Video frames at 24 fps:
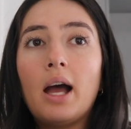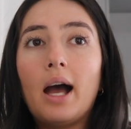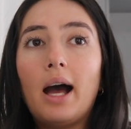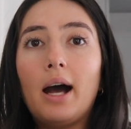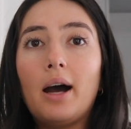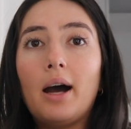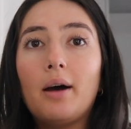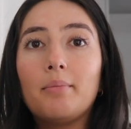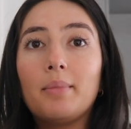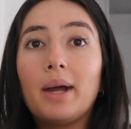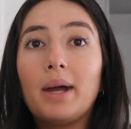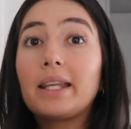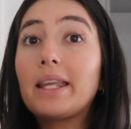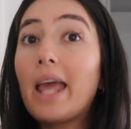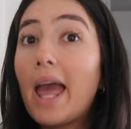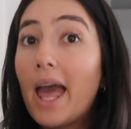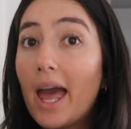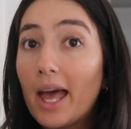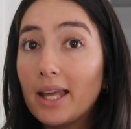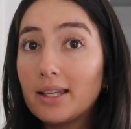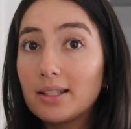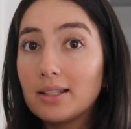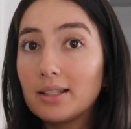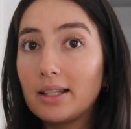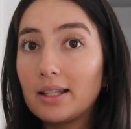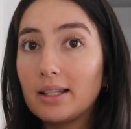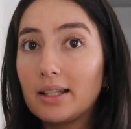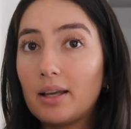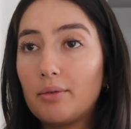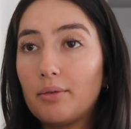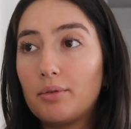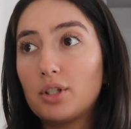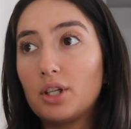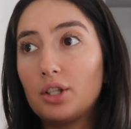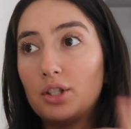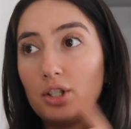um, a candle in
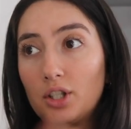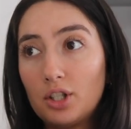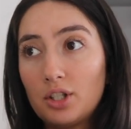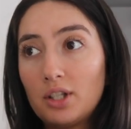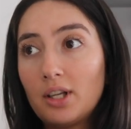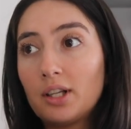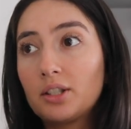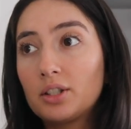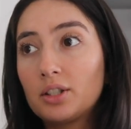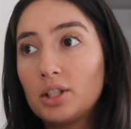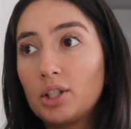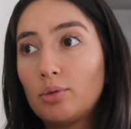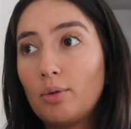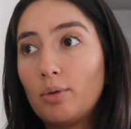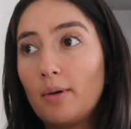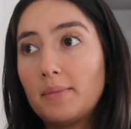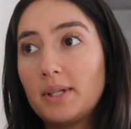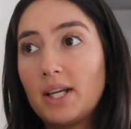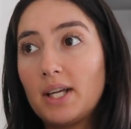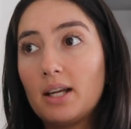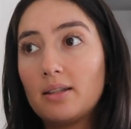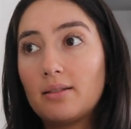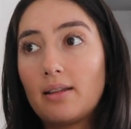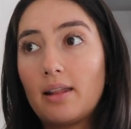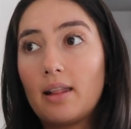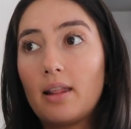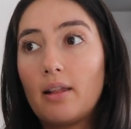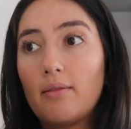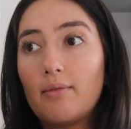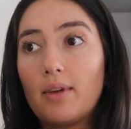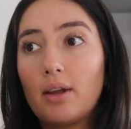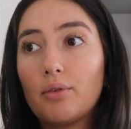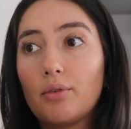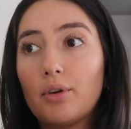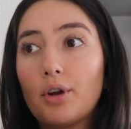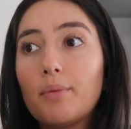there, which I just actually swapped out to the
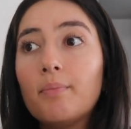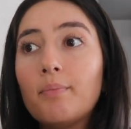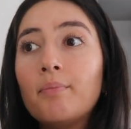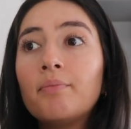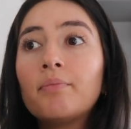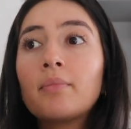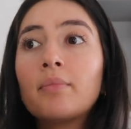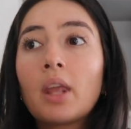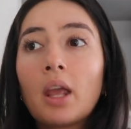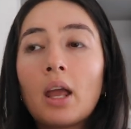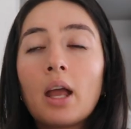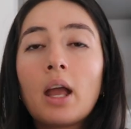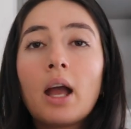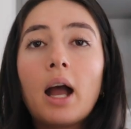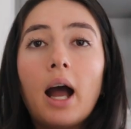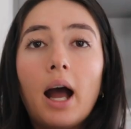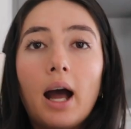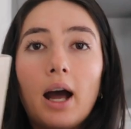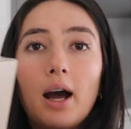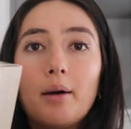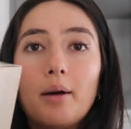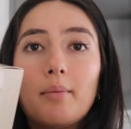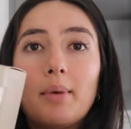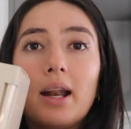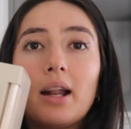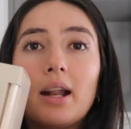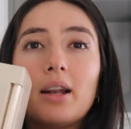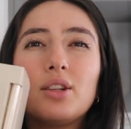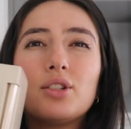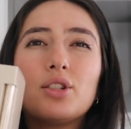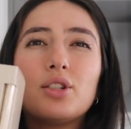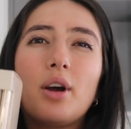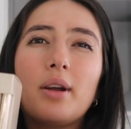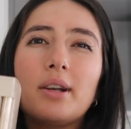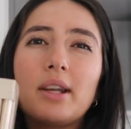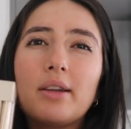living room. Um,
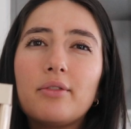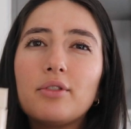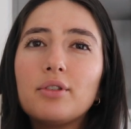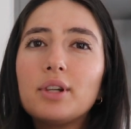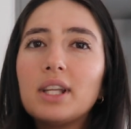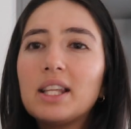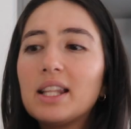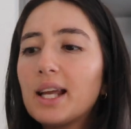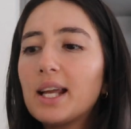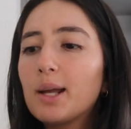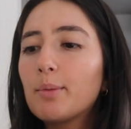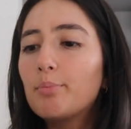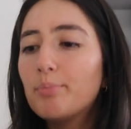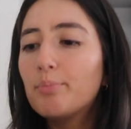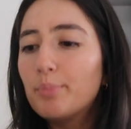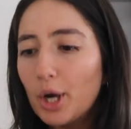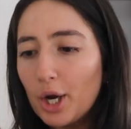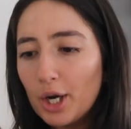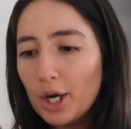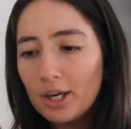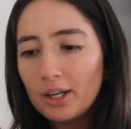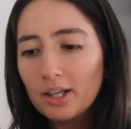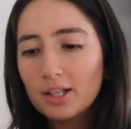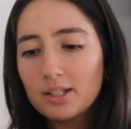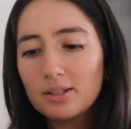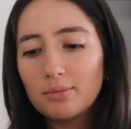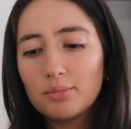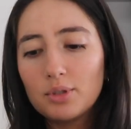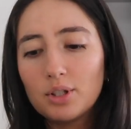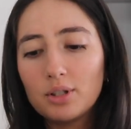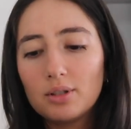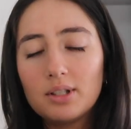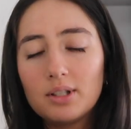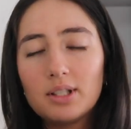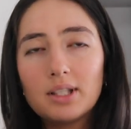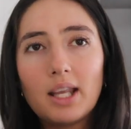and so I never really like burn it because I'm
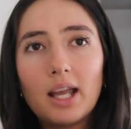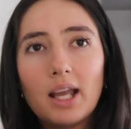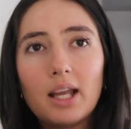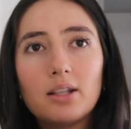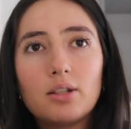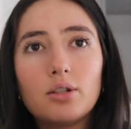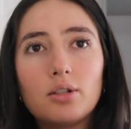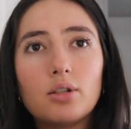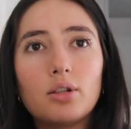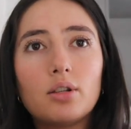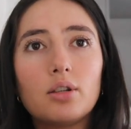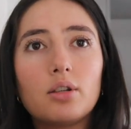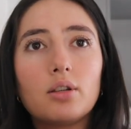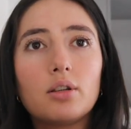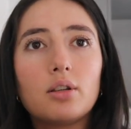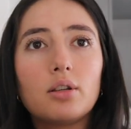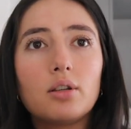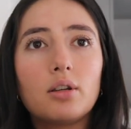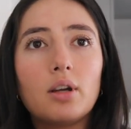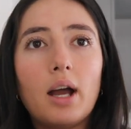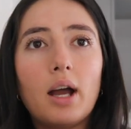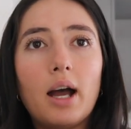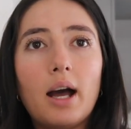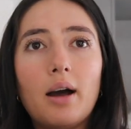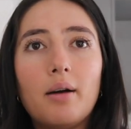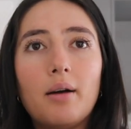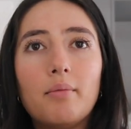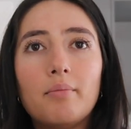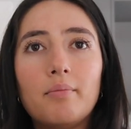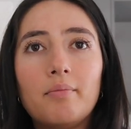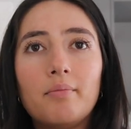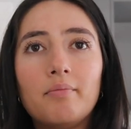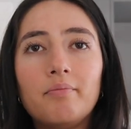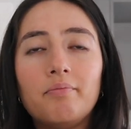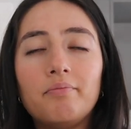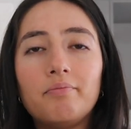too scared to
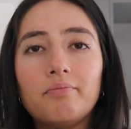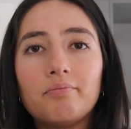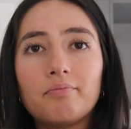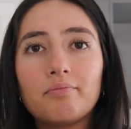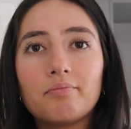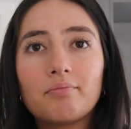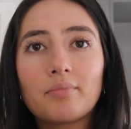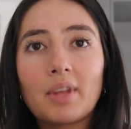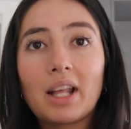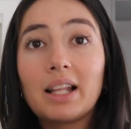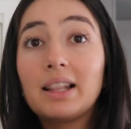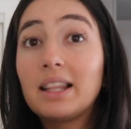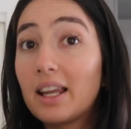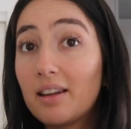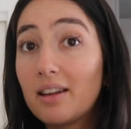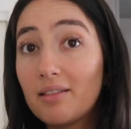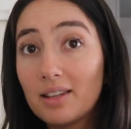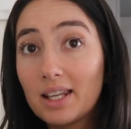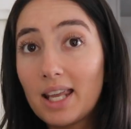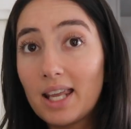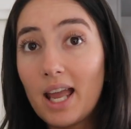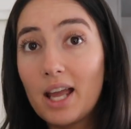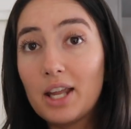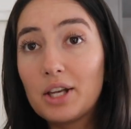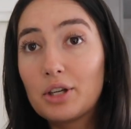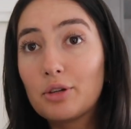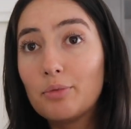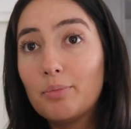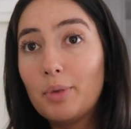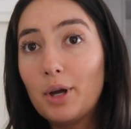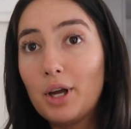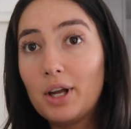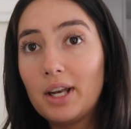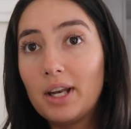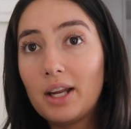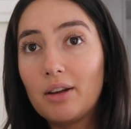um, leave the candle
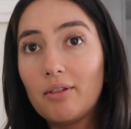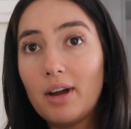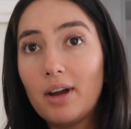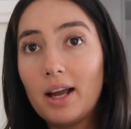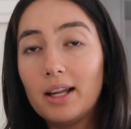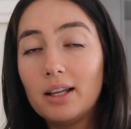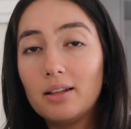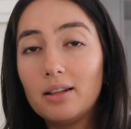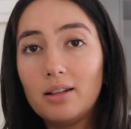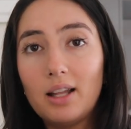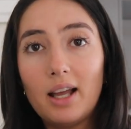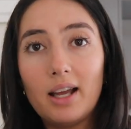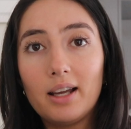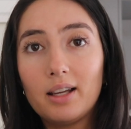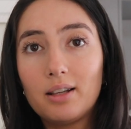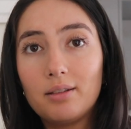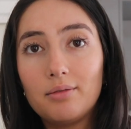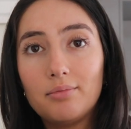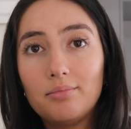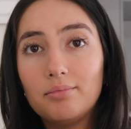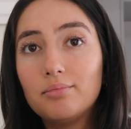burning, right? Like